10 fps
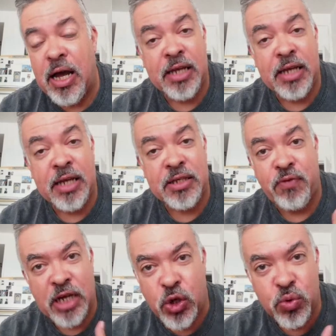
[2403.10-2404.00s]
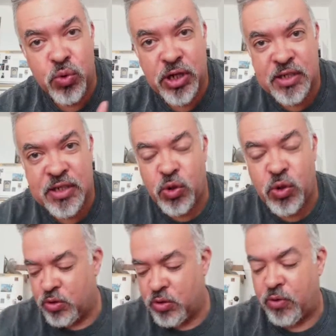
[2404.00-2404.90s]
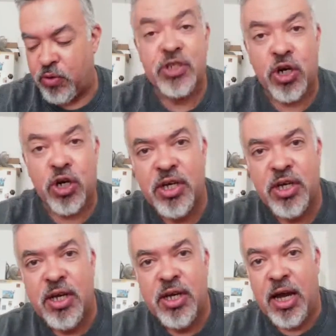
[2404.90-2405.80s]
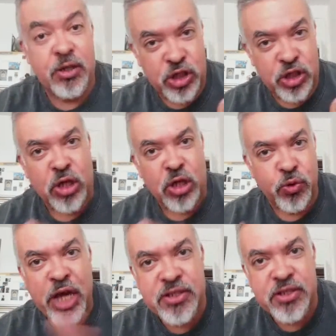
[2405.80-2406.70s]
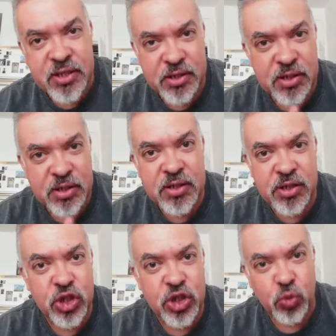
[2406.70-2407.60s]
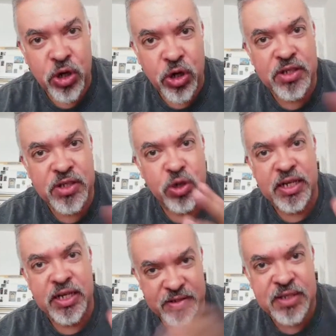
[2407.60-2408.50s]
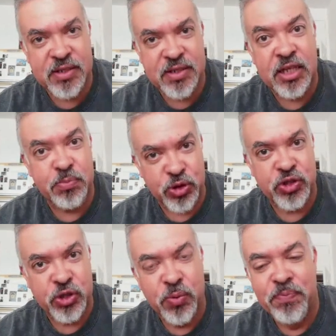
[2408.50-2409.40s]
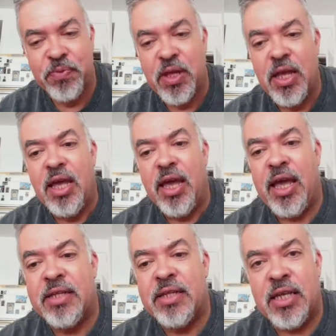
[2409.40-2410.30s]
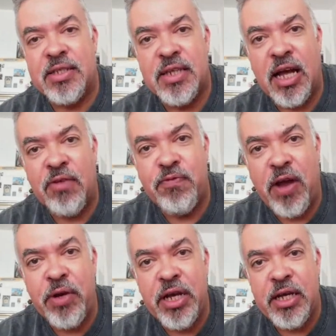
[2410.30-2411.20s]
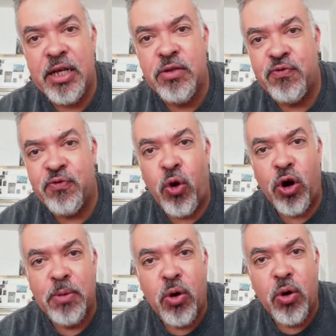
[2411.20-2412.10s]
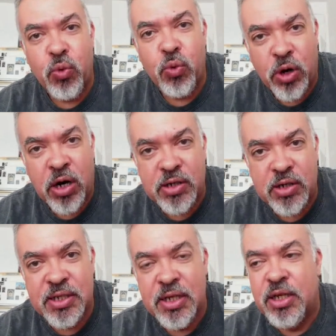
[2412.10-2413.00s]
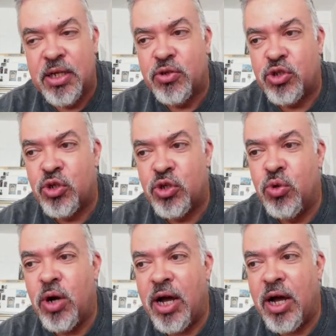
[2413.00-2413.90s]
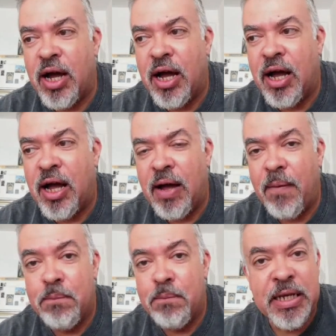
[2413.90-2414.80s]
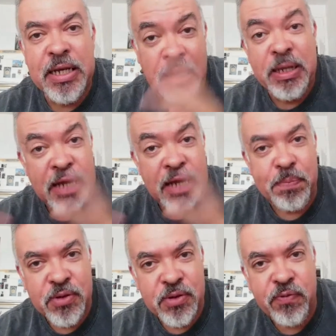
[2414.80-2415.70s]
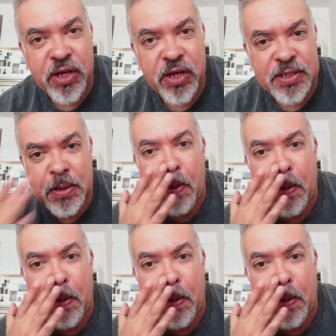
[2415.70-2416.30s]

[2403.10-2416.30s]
as far as I could as I could uh, research, I did not create this, this this word. This word exists in Brazil, and it's a very informal word to uh, mix a mix up of things.